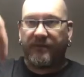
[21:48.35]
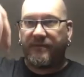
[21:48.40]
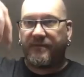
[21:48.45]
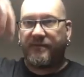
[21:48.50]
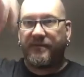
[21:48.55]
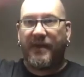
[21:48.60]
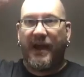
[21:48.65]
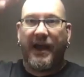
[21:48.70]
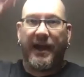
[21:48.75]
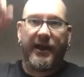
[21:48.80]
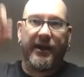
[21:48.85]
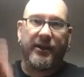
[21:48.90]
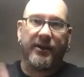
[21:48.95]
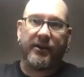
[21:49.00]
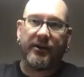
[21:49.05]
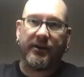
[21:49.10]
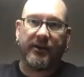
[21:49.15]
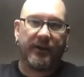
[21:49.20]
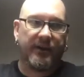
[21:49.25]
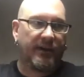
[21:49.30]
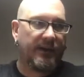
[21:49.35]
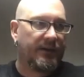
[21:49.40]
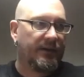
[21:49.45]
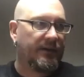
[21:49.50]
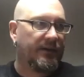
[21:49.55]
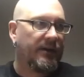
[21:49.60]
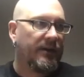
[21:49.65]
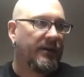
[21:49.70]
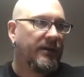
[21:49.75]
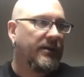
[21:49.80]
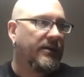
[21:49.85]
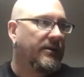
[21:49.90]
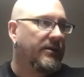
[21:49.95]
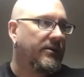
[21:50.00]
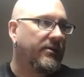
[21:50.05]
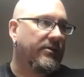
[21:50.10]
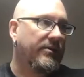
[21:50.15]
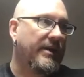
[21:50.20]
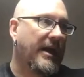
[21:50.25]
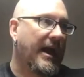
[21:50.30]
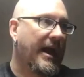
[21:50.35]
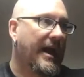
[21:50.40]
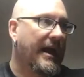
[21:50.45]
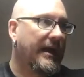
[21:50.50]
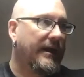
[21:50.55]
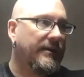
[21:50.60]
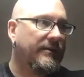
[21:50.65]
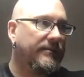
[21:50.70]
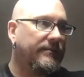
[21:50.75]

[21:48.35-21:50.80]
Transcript: fire, and you got,